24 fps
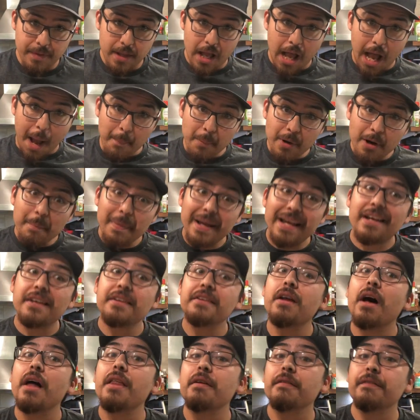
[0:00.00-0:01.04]
I'm gonna make
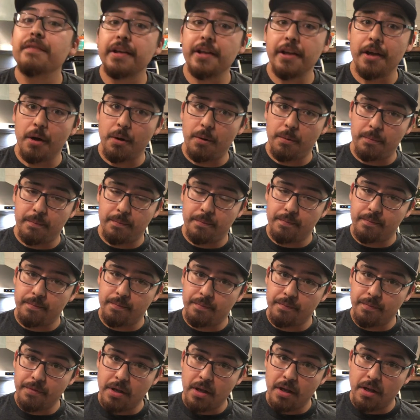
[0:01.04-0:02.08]
another video.
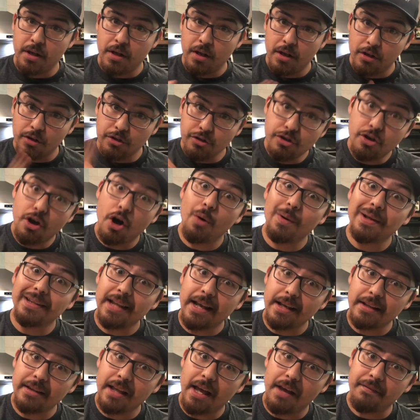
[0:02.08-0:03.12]
Go and
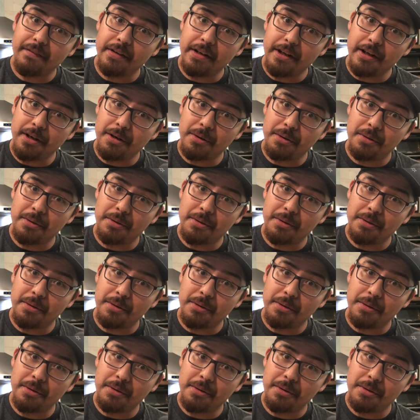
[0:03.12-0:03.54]
like that video.